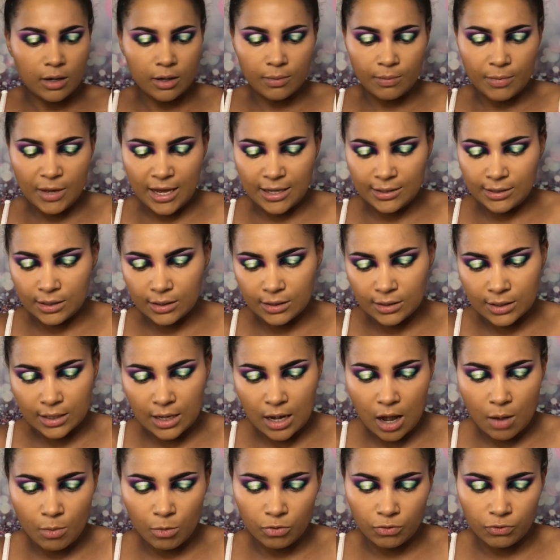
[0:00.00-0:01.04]
Essence
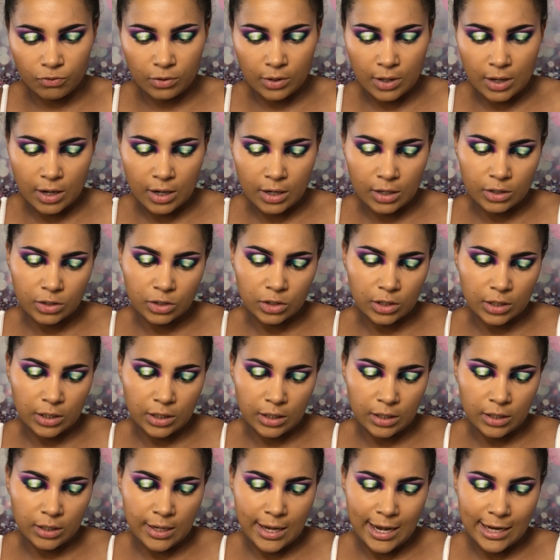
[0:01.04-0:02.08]
Camouflage
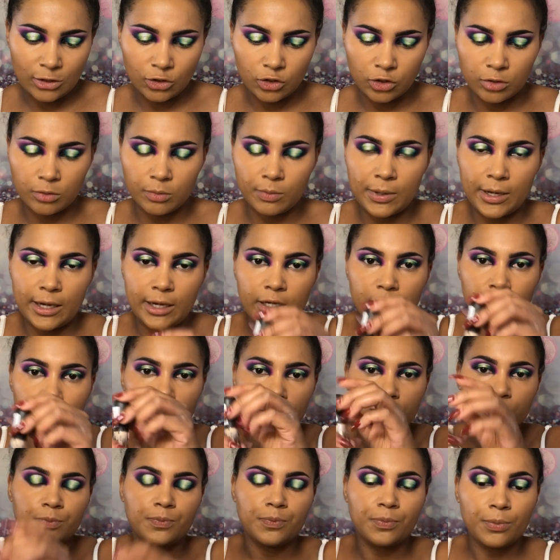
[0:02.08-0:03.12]
in Natural Beige
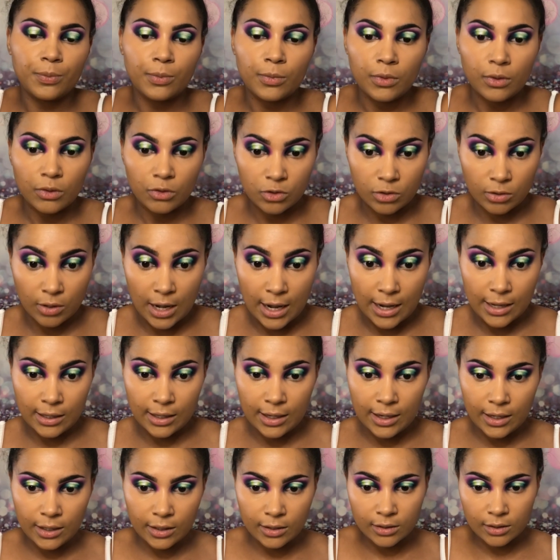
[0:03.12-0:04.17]
to
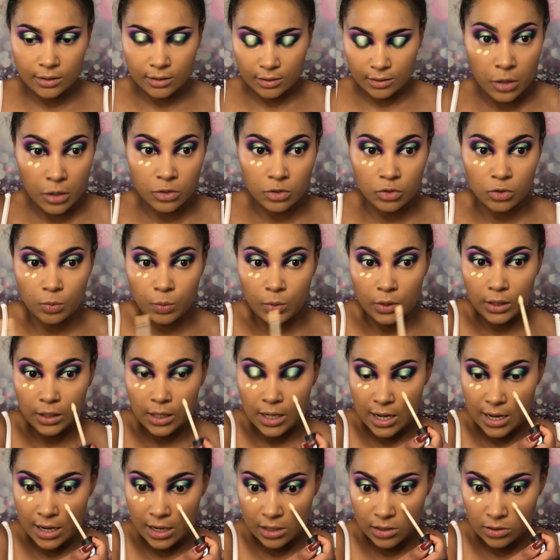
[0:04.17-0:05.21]
highlight. Super
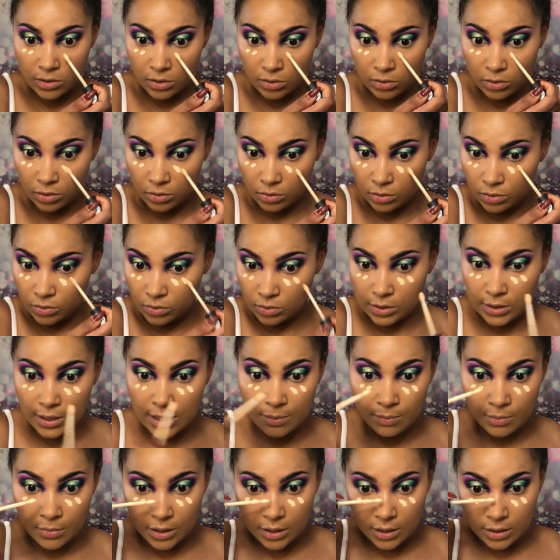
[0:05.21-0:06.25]
light, so don't use that
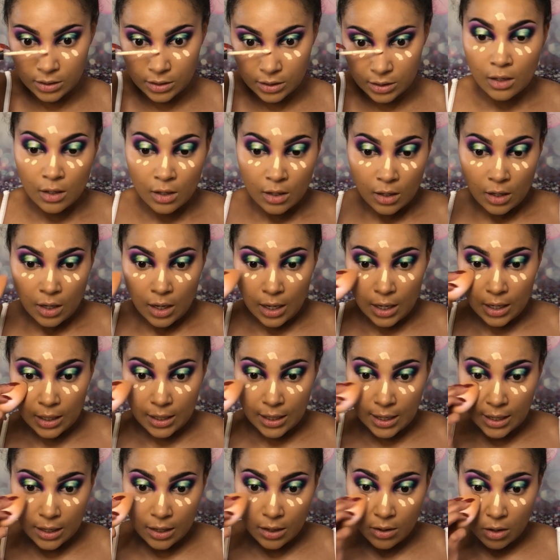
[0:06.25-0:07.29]
much. And
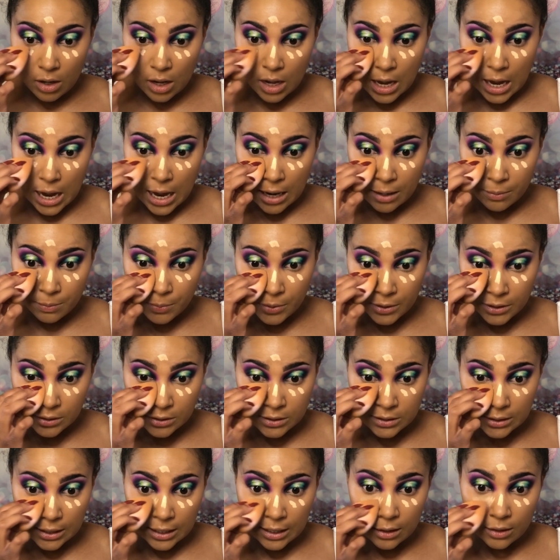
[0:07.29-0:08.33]
then I've been
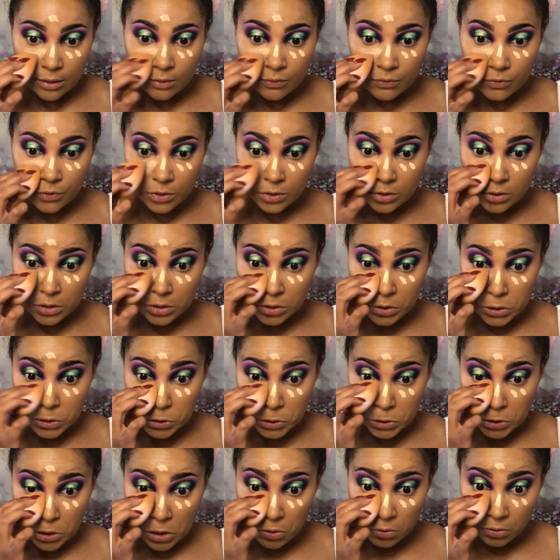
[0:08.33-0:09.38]
saying for
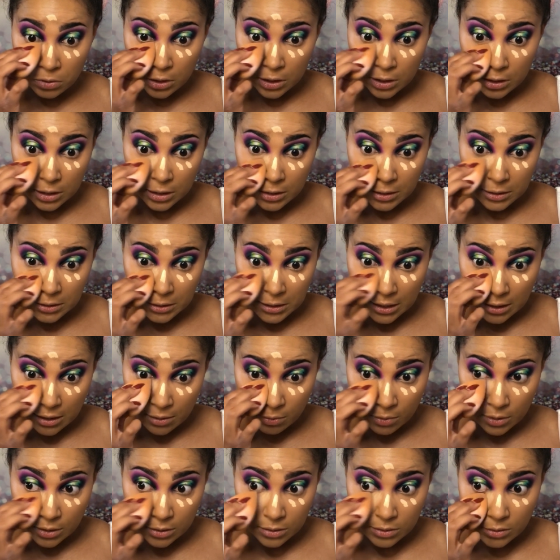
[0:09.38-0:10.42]
so long that I
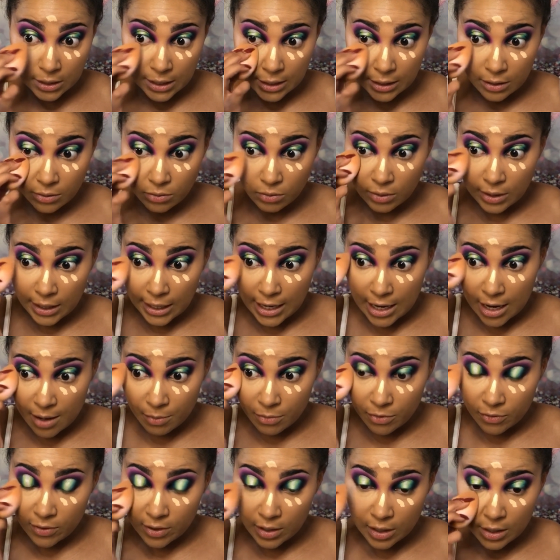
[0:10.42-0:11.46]
wanted to get a new
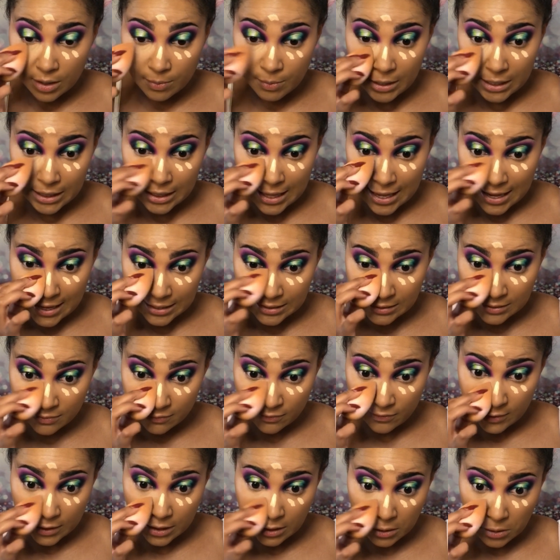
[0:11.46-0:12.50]
camera. In my last
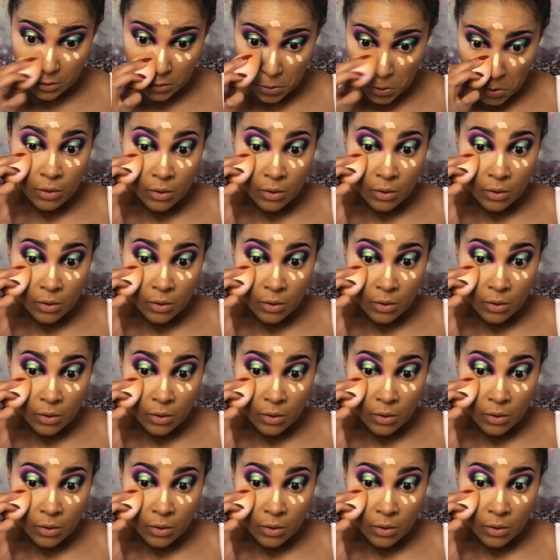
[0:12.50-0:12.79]
video,